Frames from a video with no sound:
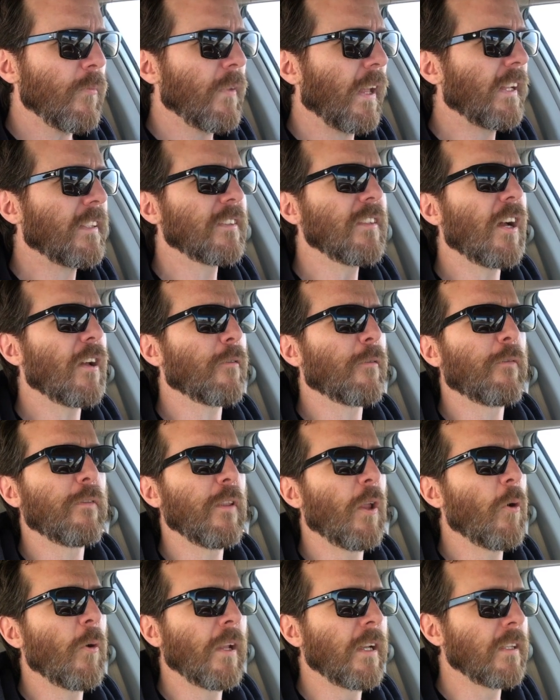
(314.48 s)
It's not
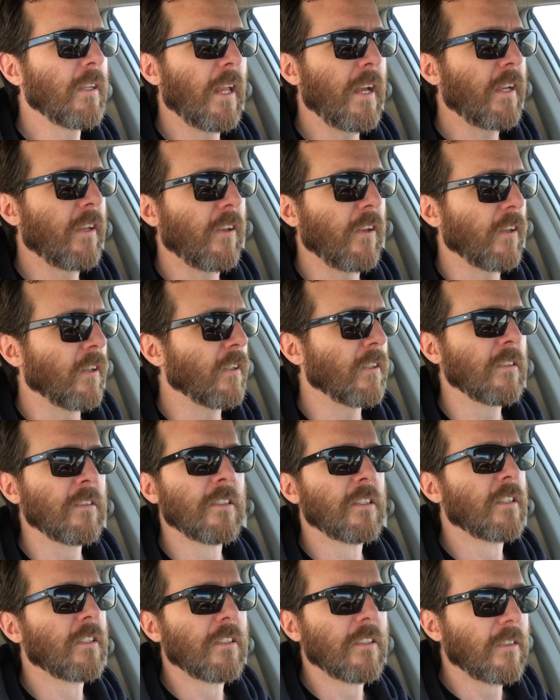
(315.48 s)
floating like you're
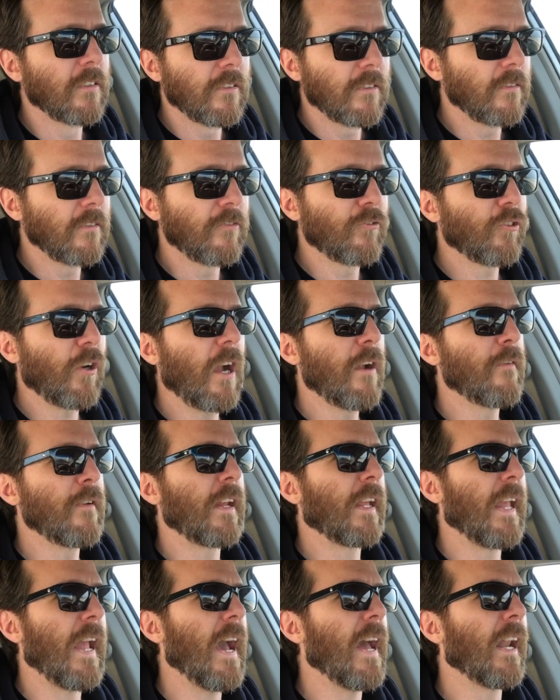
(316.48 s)
driving a
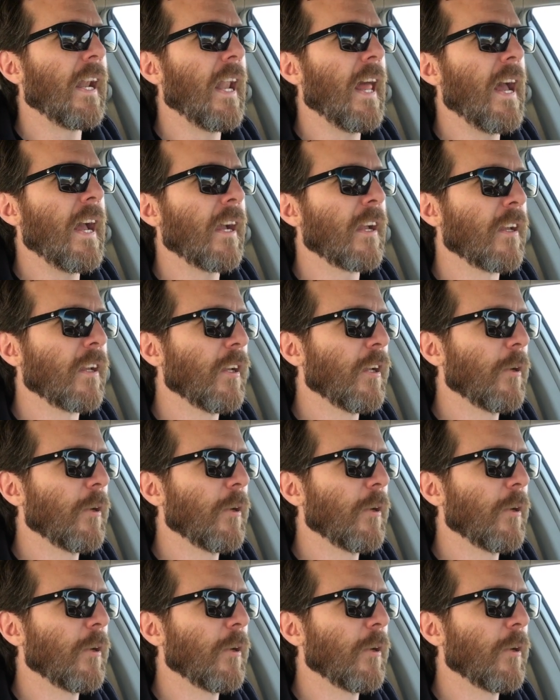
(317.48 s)
Cadillac,